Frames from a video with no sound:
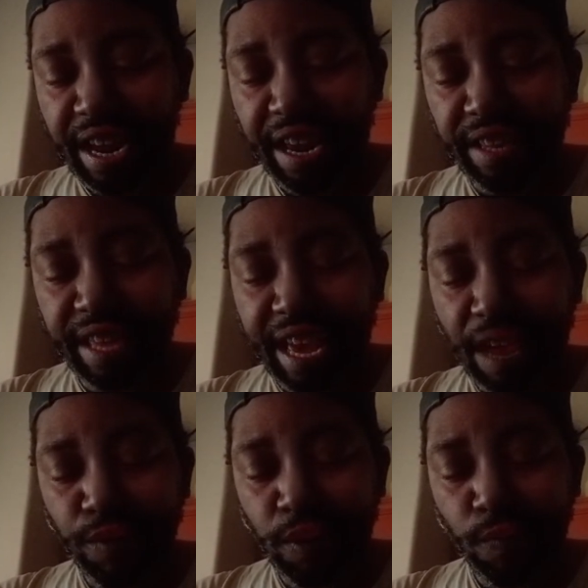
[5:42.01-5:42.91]
8th
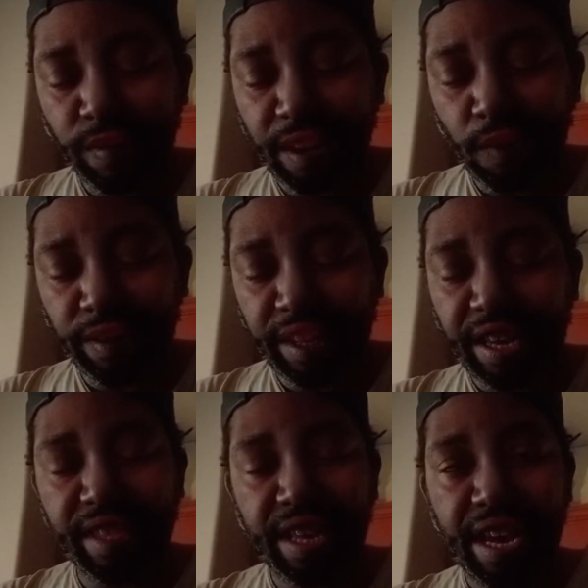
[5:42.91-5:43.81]
Avenue
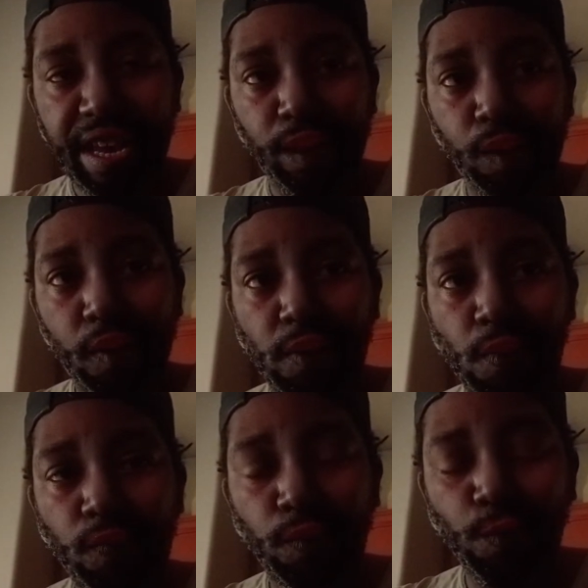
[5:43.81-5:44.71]
Southeast in
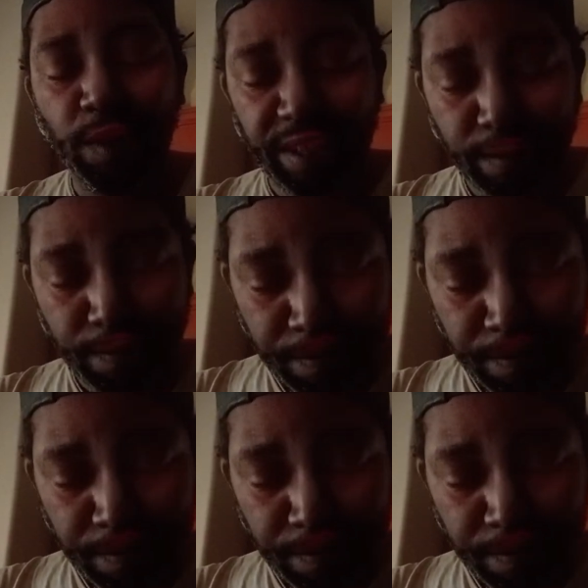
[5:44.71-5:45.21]
Largo, Florida.